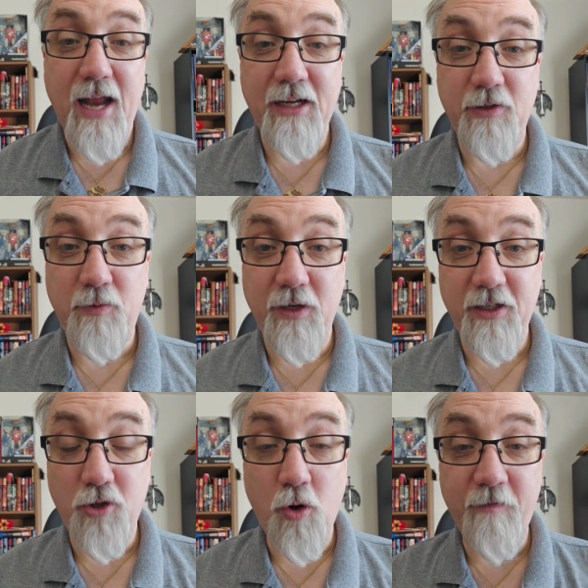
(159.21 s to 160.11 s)
And
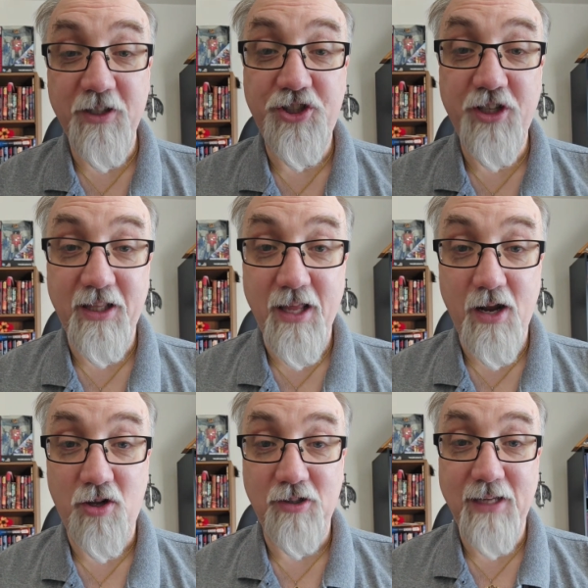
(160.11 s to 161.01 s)
when COVID shut
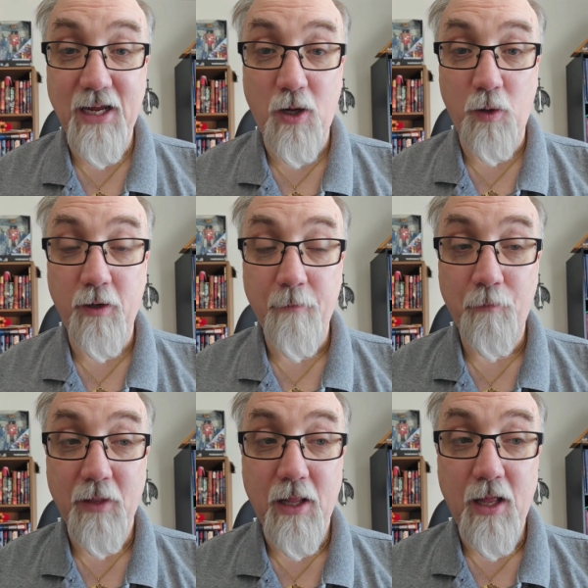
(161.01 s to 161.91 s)
that all down,
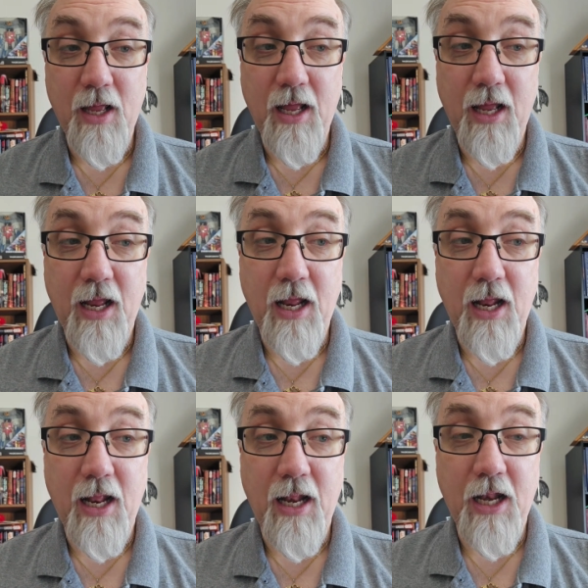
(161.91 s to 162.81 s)

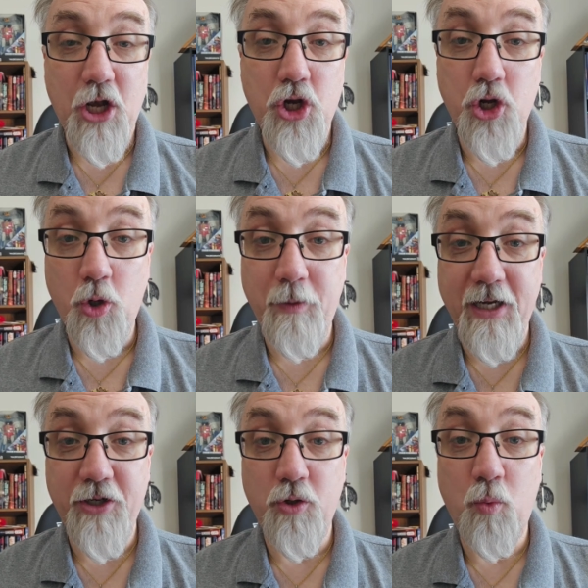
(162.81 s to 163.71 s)

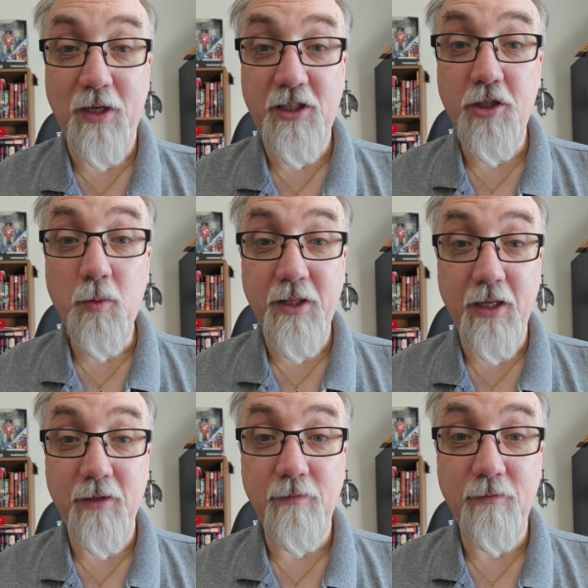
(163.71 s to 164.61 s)
nobody knew what to do
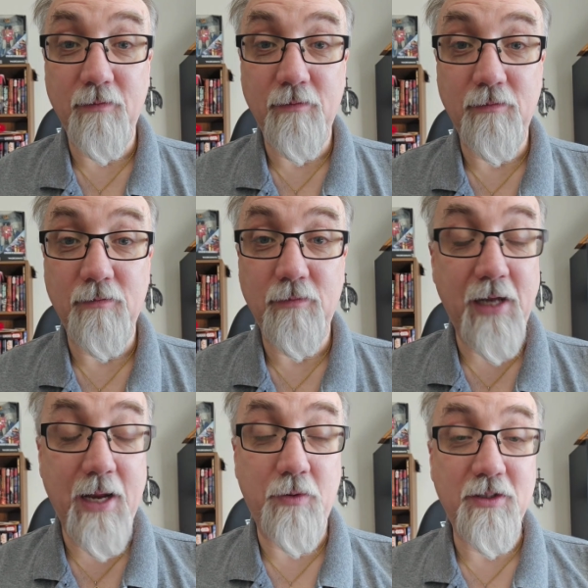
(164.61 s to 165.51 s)
with it.
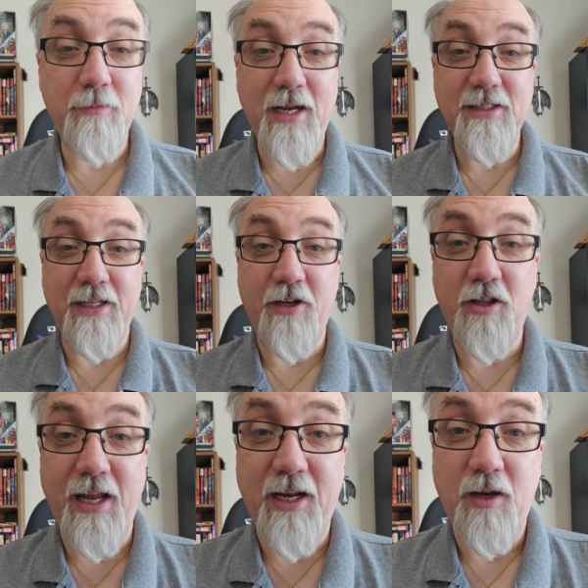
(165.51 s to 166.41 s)
It was amazing.
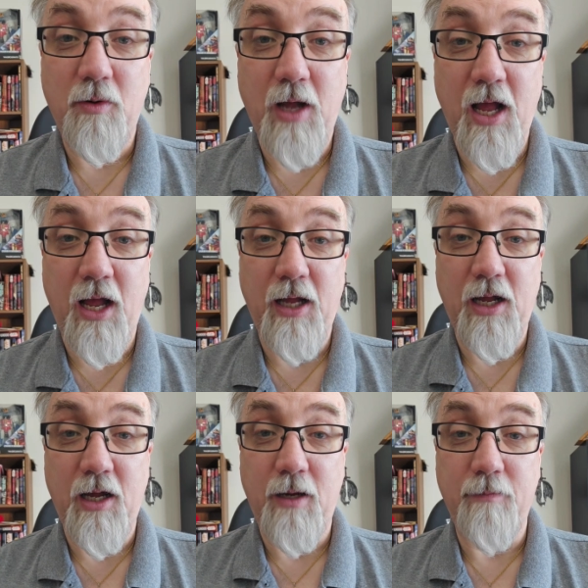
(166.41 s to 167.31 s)
They're like,
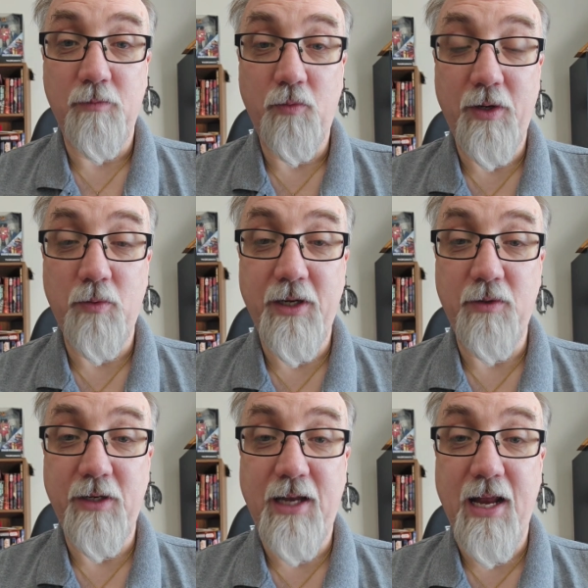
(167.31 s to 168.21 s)

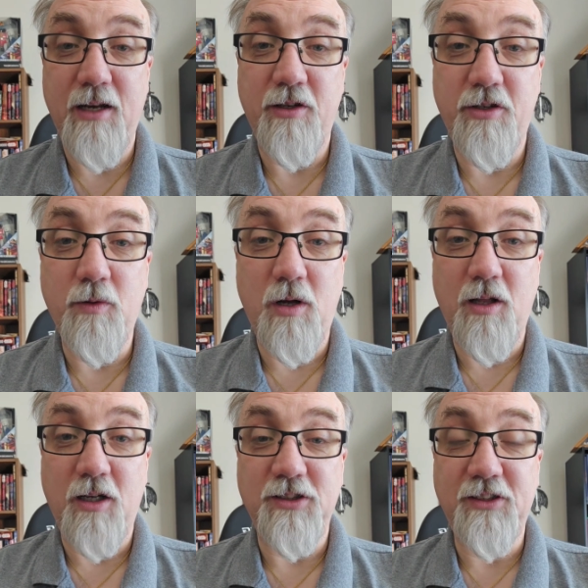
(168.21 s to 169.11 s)
we can't do
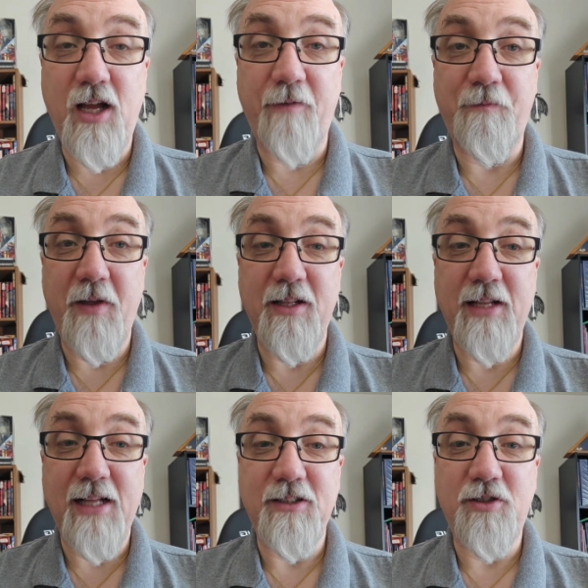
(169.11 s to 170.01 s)
all our stuff,
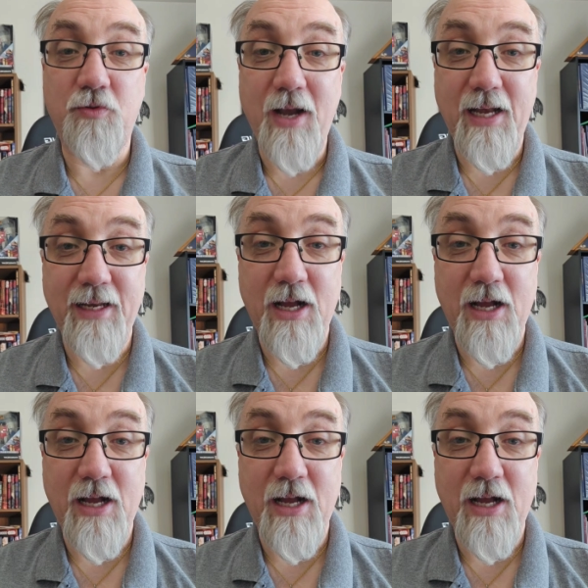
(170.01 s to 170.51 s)
and that's great.